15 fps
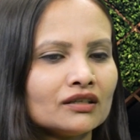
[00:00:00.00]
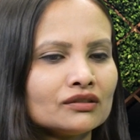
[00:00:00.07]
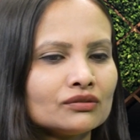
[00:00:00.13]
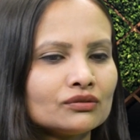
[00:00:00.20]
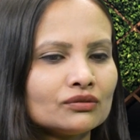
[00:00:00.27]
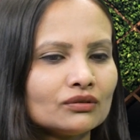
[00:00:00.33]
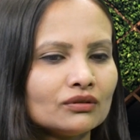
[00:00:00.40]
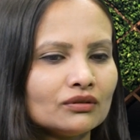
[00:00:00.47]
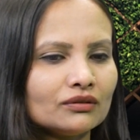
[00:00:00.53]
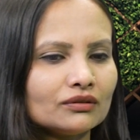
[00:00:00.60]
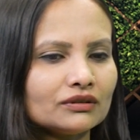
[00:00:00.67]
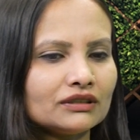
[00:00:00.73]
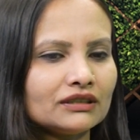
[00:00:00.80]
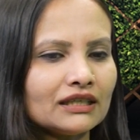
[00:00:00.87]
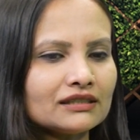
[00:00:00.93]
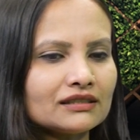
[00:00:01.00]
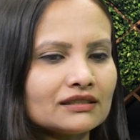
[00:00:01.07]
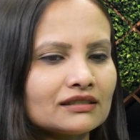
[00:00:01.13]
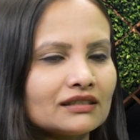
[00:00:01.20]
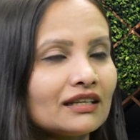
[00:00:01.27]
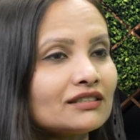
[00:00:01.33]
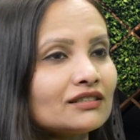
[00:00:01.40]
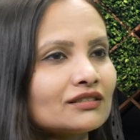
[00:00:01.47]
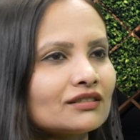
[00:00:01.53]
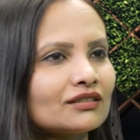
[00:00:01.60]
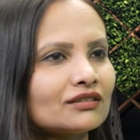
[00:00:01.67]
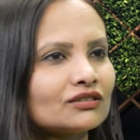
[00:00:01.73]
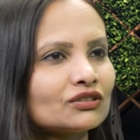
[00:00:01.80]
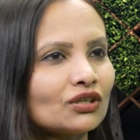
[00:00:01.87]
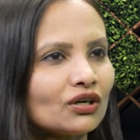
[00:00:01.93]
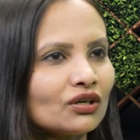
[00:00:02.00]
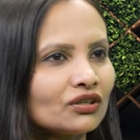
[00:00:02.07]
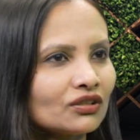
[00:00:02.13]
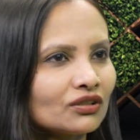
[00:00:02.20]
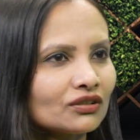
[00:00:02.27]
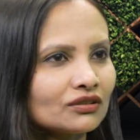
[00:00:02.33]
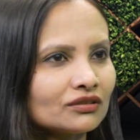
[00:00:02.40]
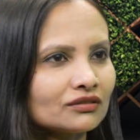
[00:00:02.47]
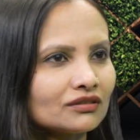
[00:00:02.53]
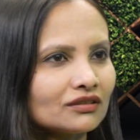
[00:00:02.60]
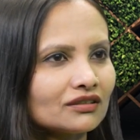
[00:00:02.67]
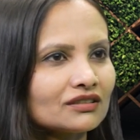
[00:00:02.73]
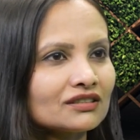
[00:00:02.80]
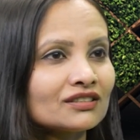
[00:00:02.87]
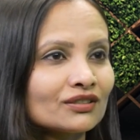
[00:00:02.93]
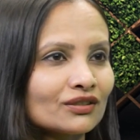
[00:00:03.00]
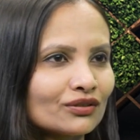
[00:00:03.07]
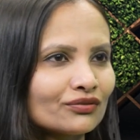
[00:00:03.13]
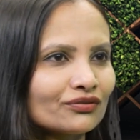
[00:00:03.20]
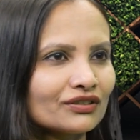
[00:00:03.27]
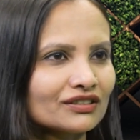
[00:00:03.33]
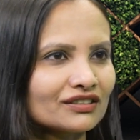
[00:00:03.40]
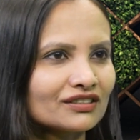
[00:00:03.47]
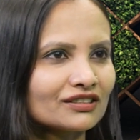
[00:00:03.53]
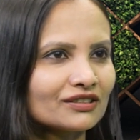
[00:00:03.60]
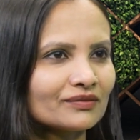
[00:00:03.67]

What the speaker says: So, yes, let's talk on service.